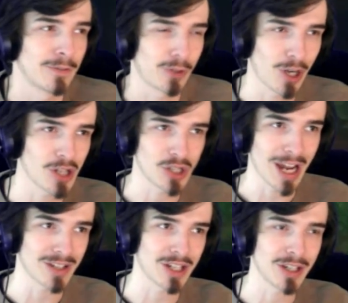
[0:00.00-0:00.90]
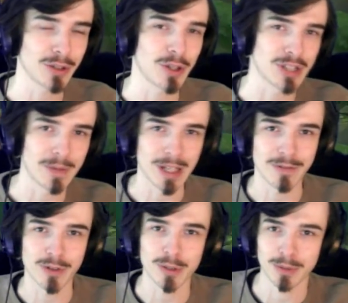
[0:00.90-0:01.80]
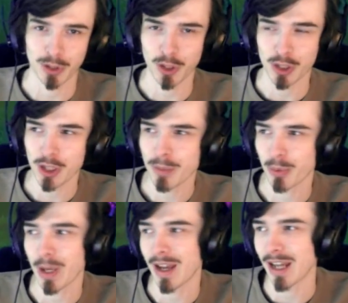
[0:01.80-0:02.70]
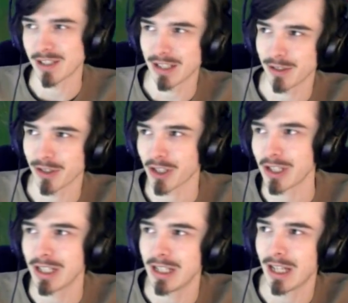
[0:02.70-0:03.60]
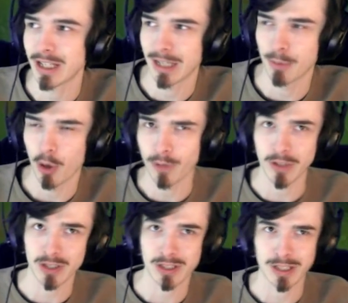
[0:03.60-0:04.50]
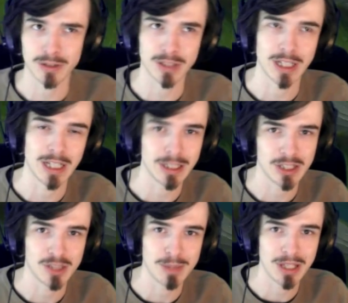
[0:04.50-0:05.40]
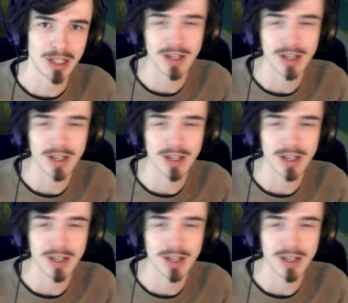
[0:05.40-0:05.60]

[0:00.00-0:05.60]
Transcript: French accent or something from Europe where I sound really like I'm obviously not an English speaker.